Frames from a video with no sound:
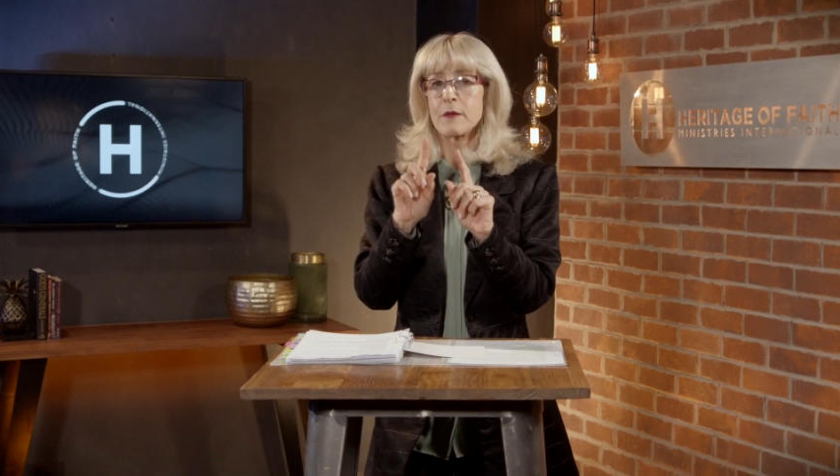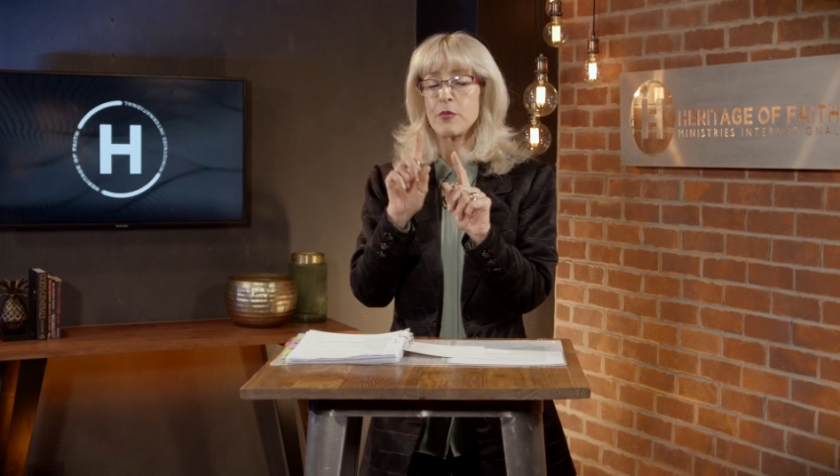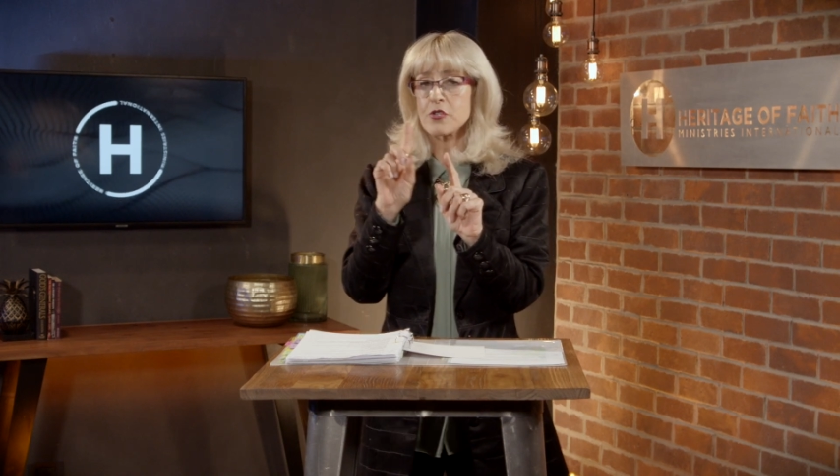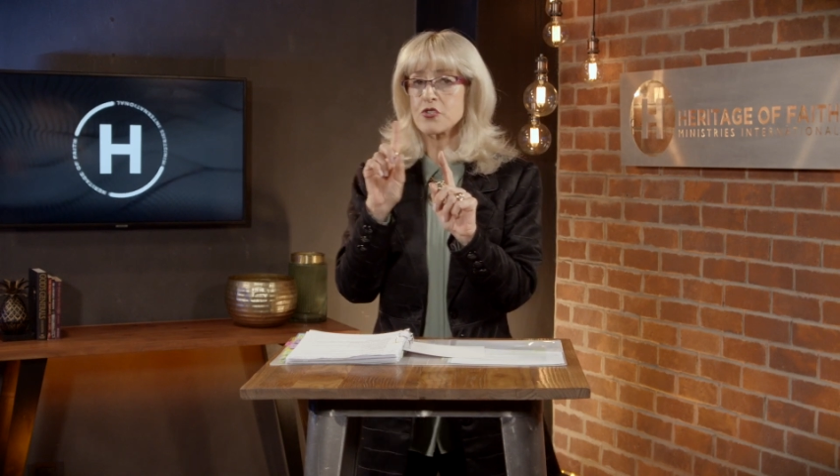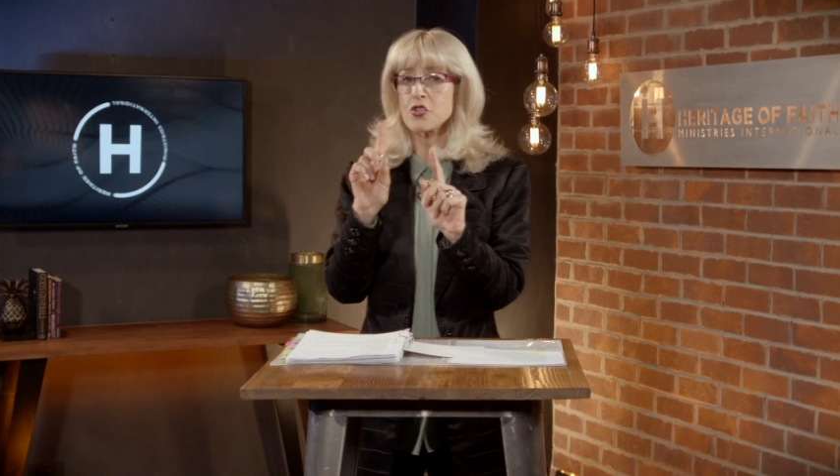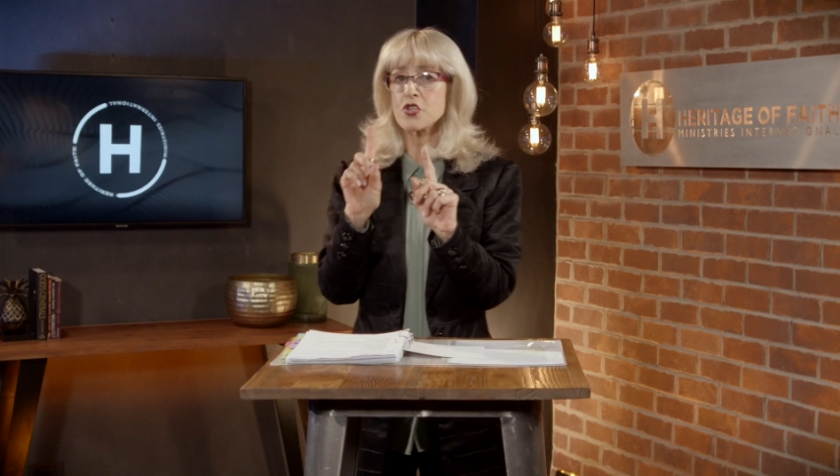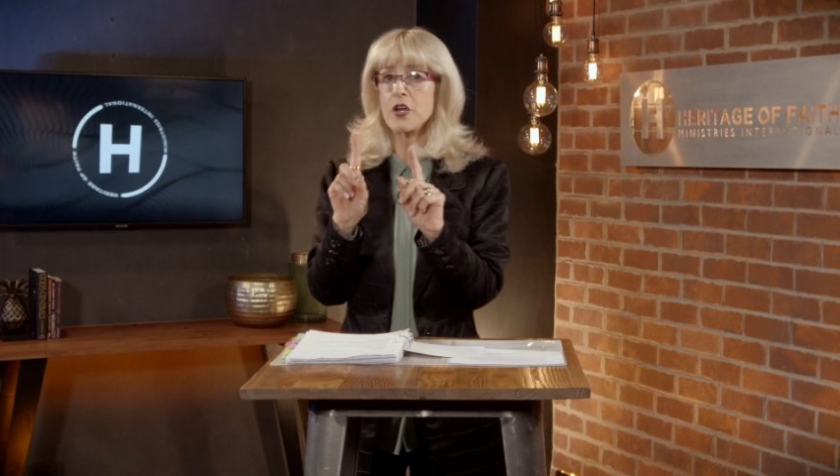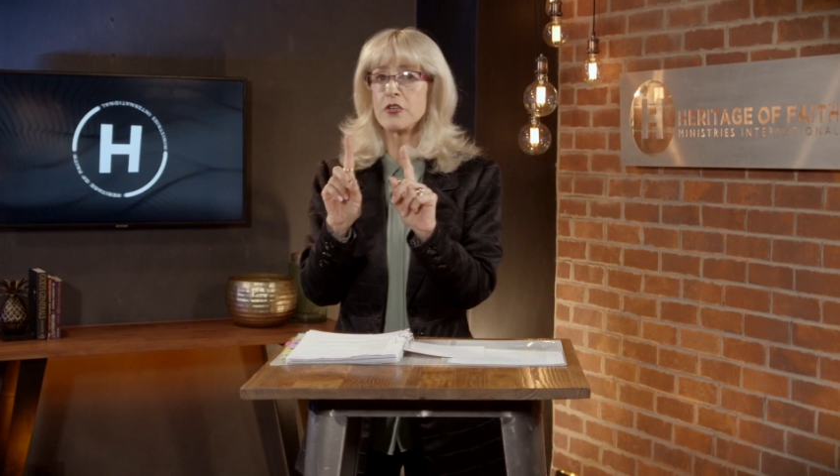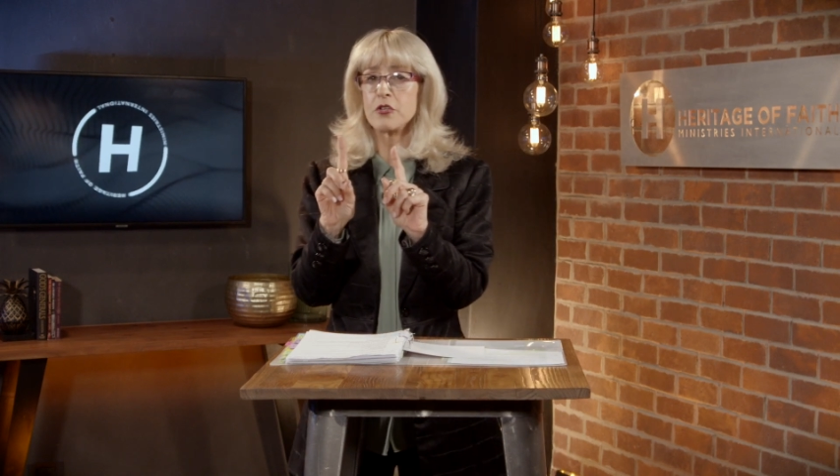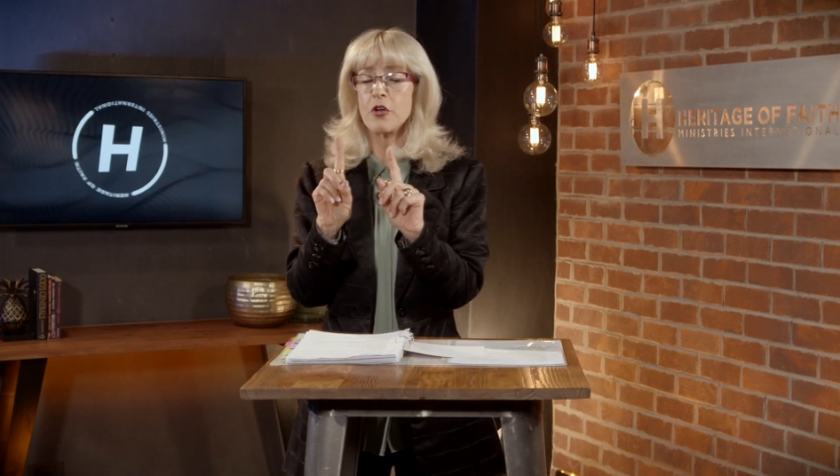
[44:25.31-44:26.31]
Pastor
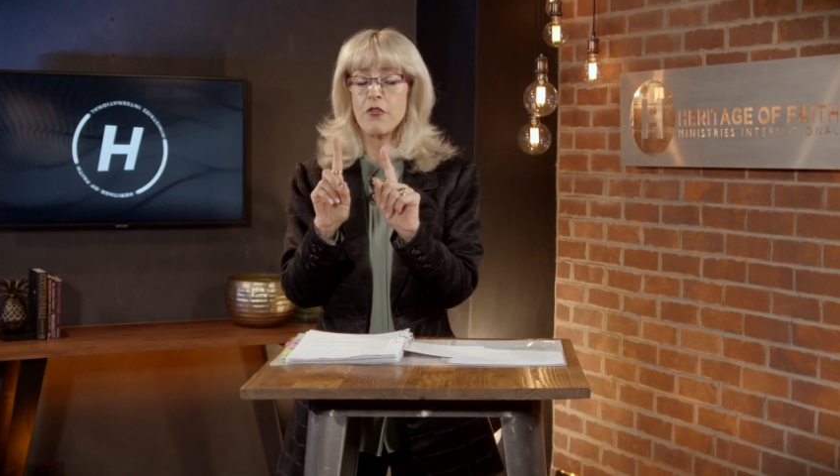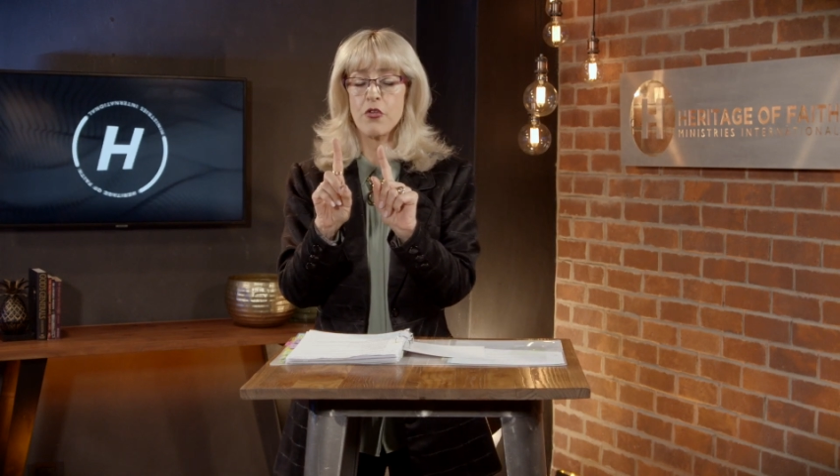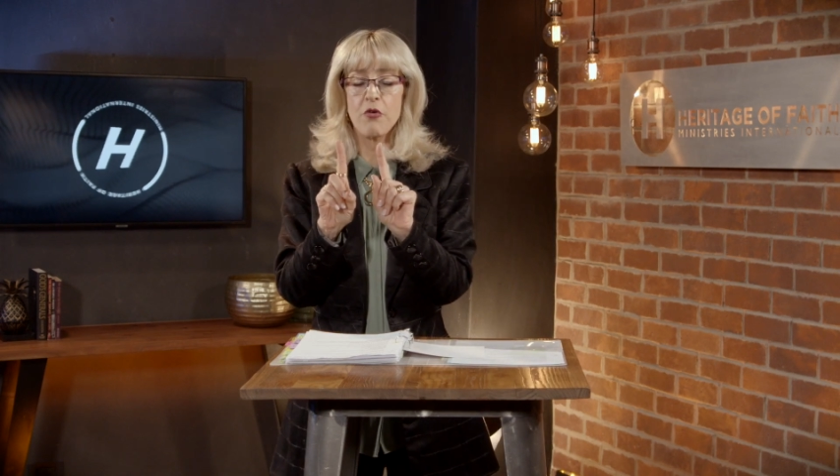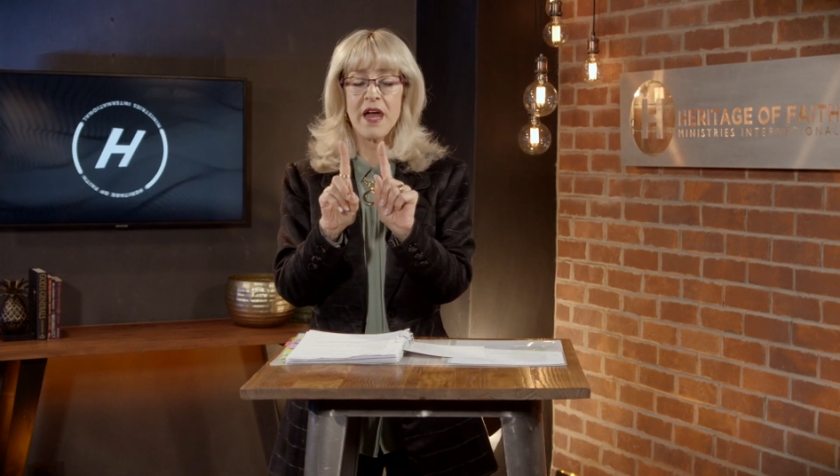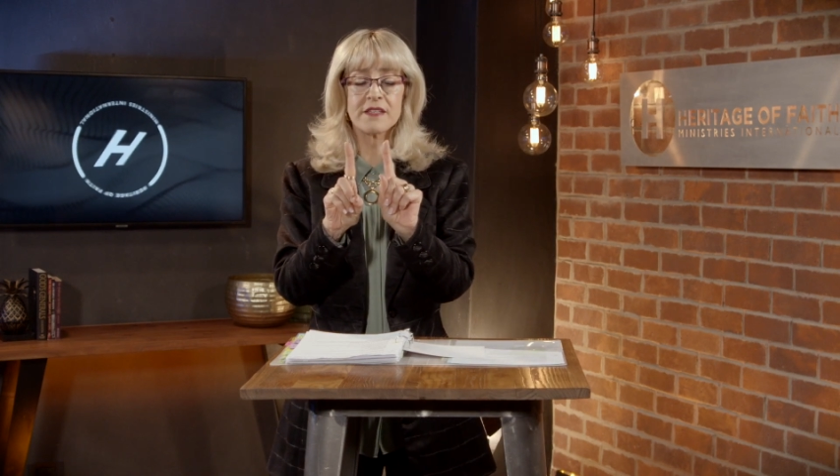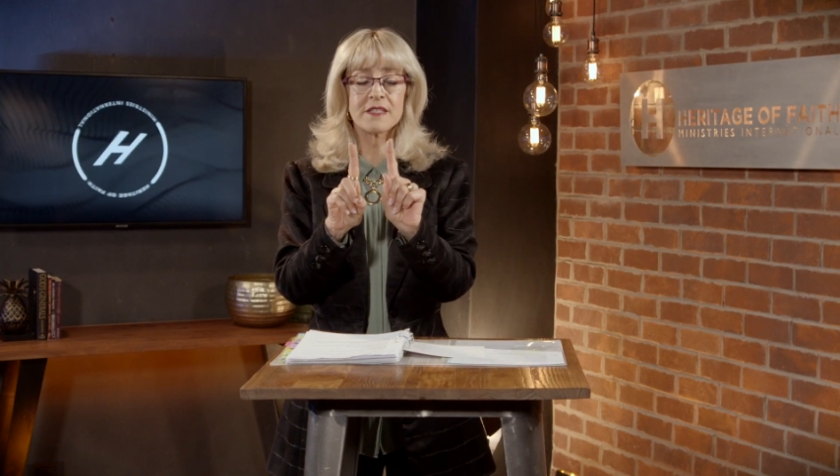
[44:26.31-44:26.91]
John on the right